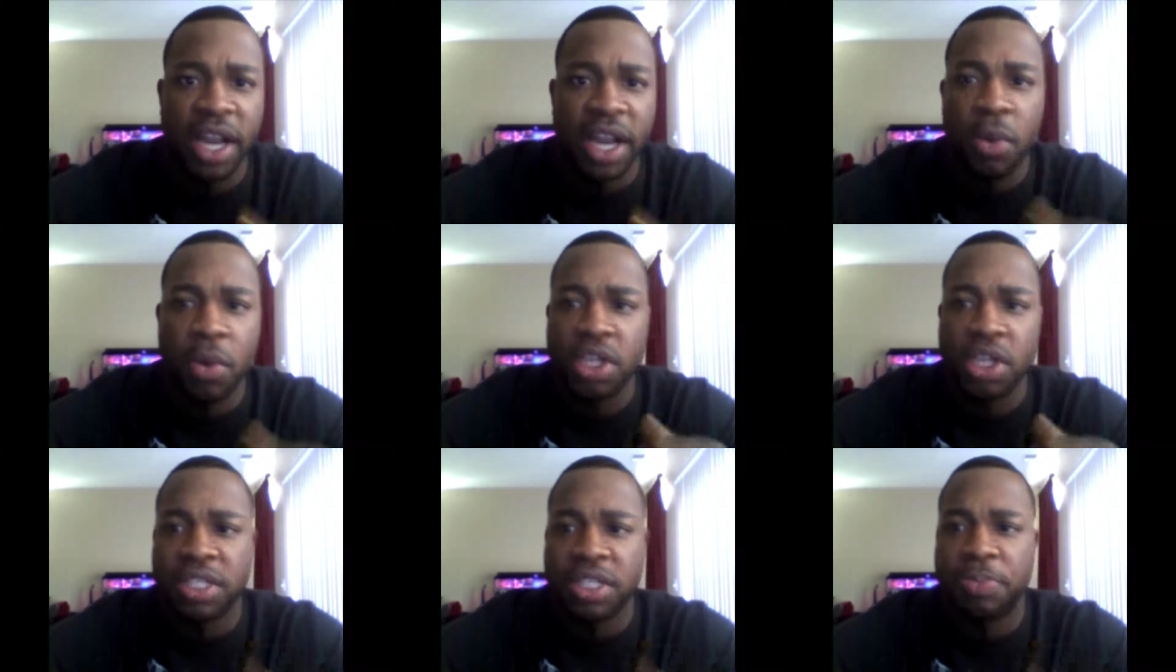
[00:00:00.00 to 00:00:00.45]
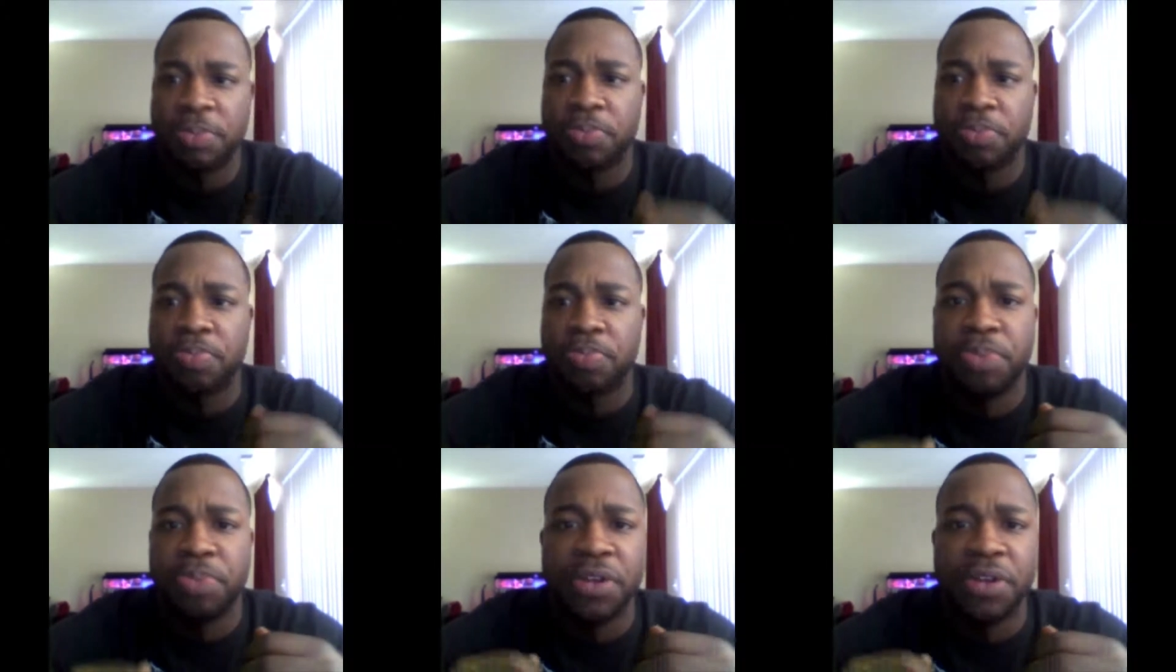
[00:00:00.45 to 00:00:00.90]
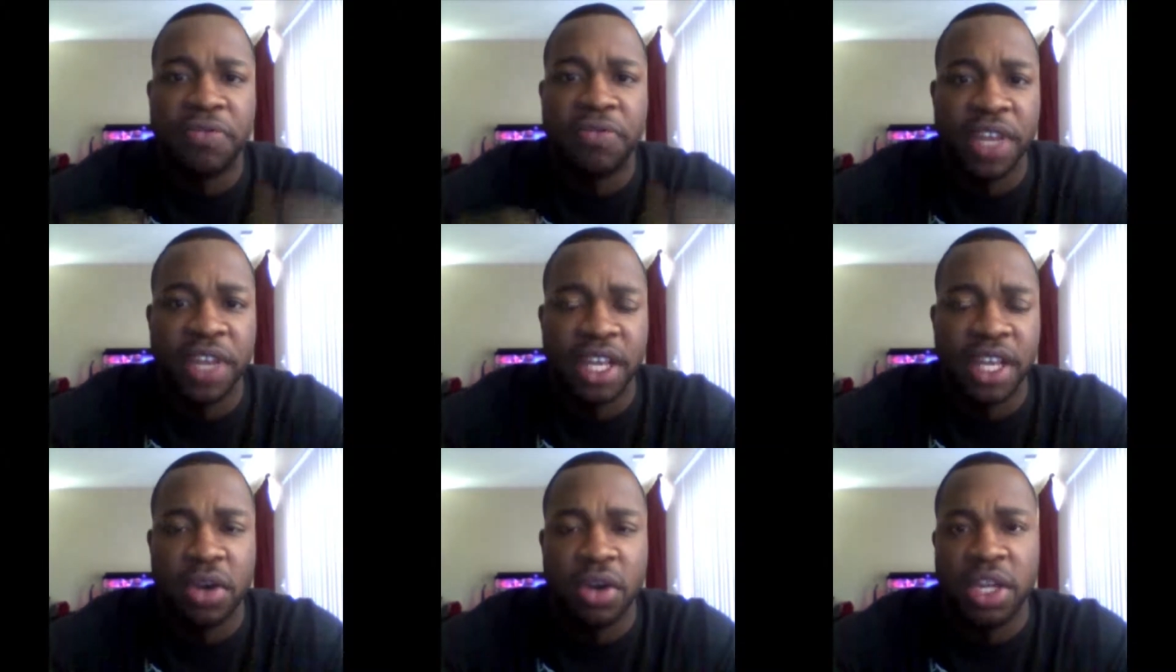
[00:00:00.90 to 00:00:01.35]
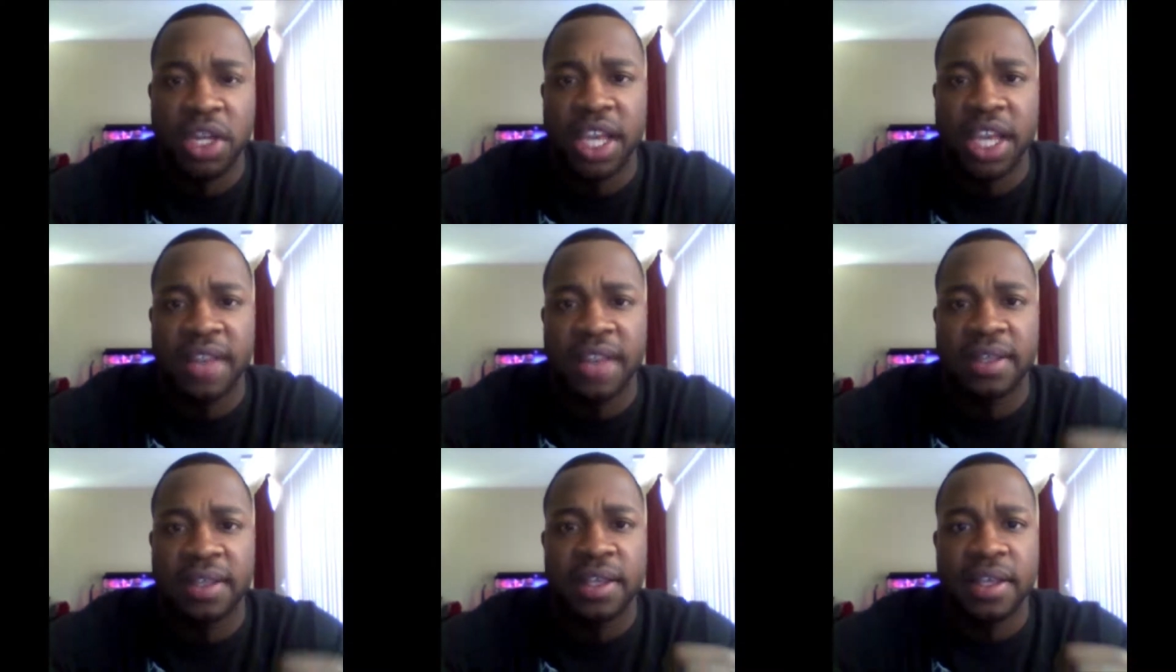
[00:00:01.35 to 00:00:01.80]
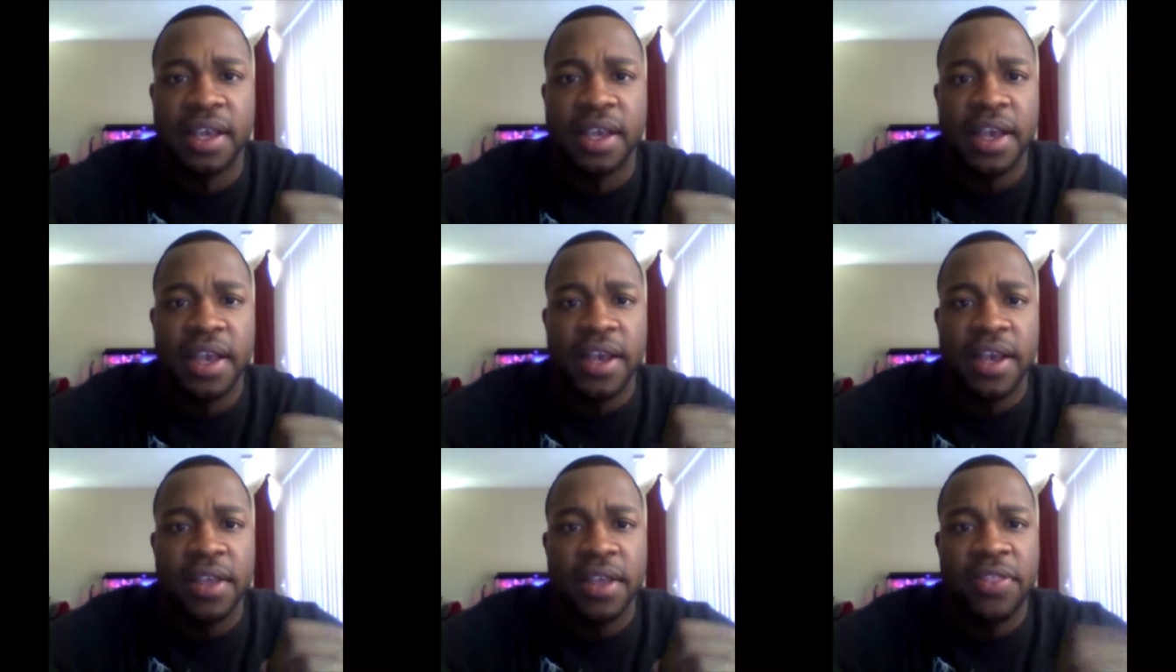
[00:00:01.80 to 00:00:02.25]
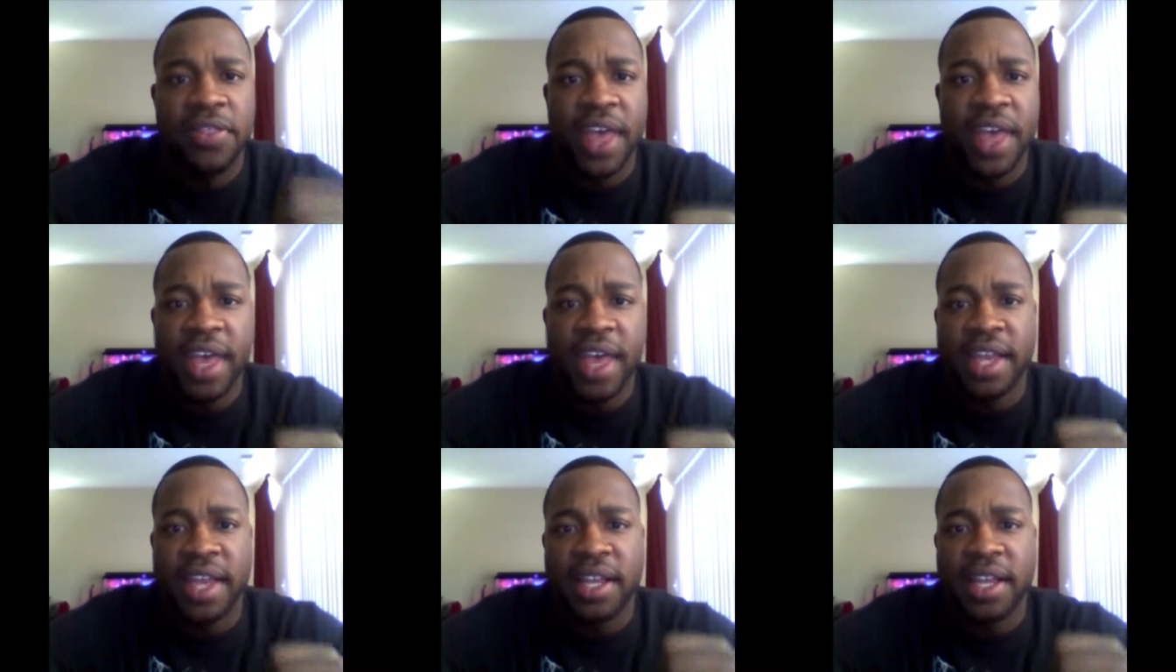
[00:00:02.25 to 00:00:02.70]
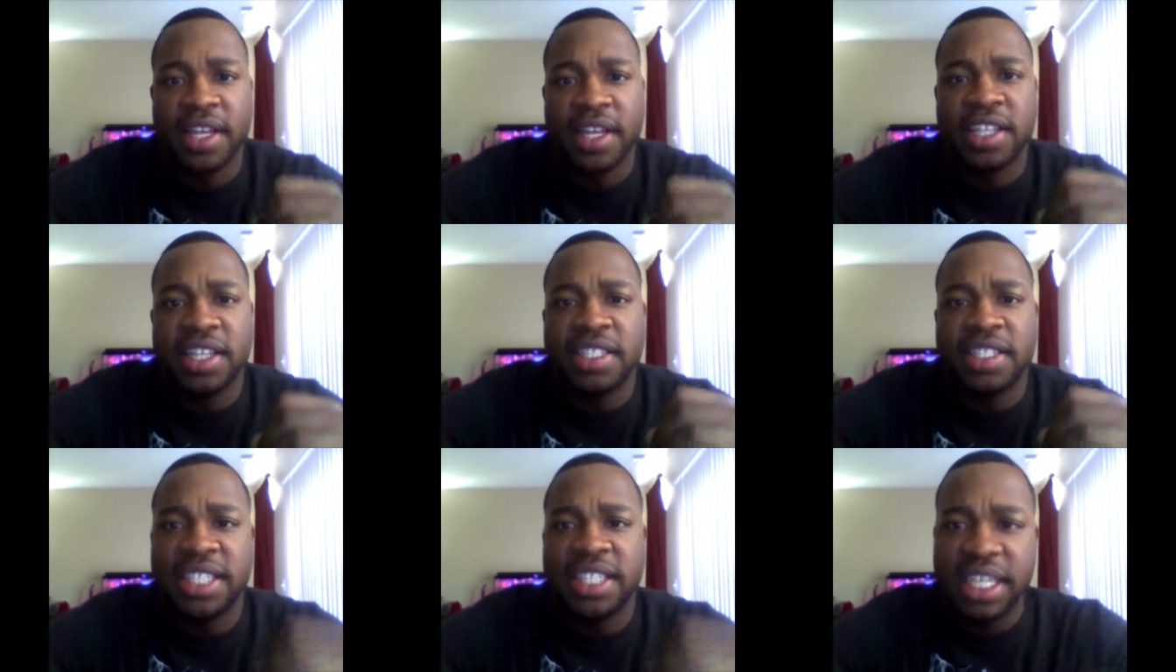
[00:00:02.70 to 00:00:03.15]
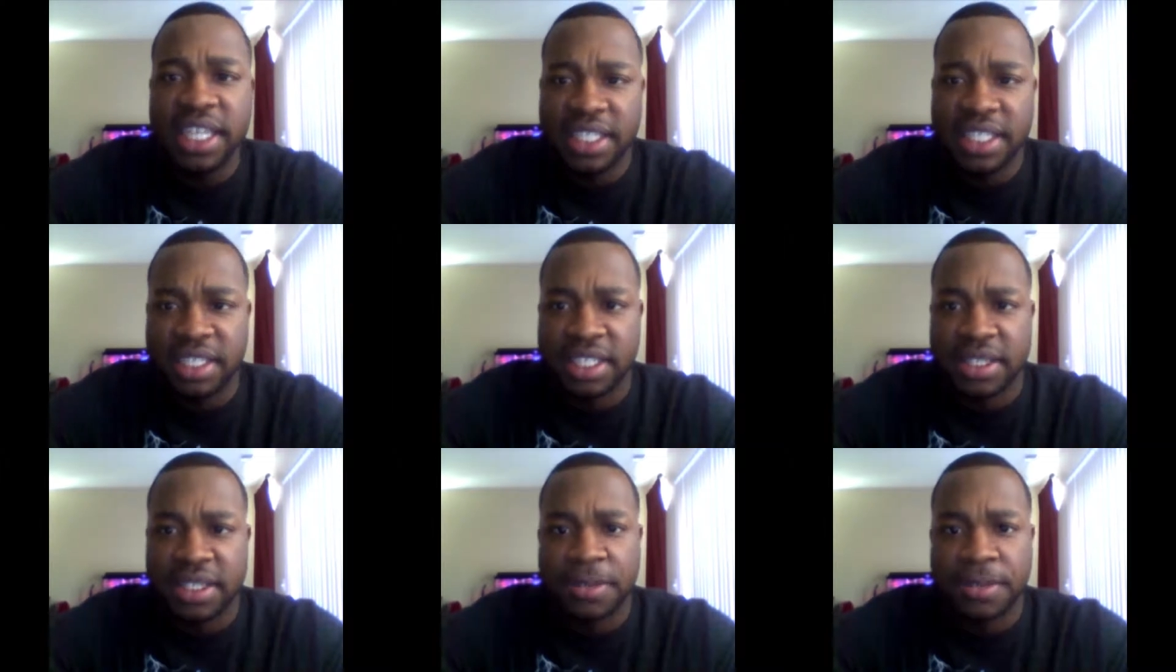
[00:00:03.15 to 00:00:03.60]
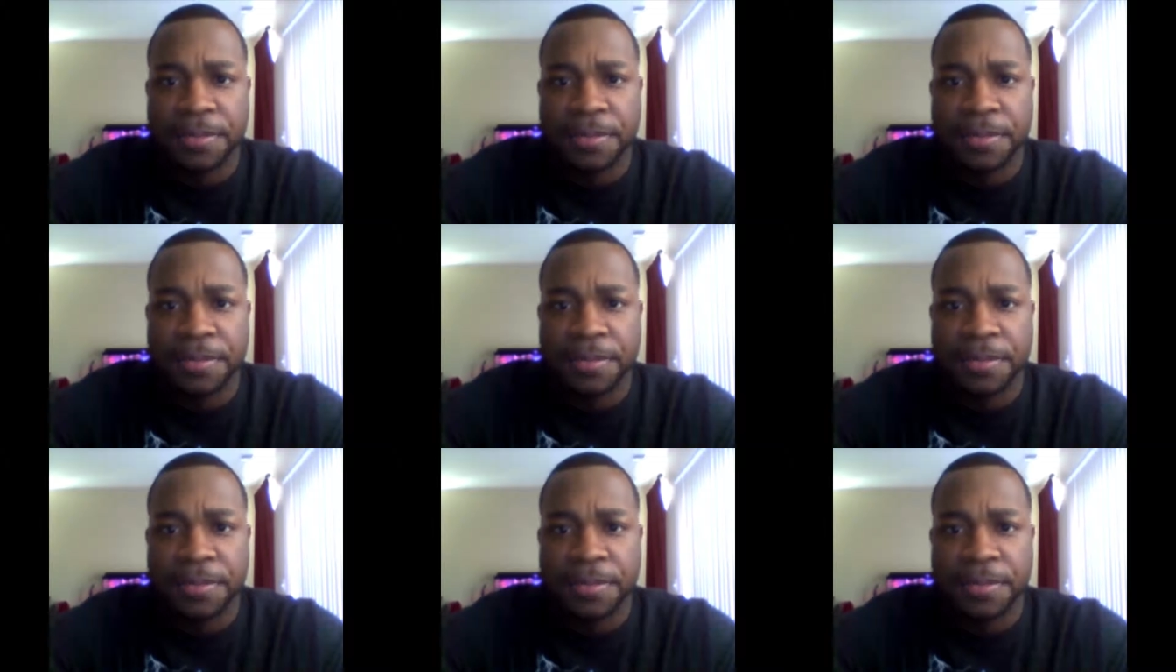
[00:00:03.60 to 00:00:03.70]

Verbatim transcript: and I wanted to put a video together that could teach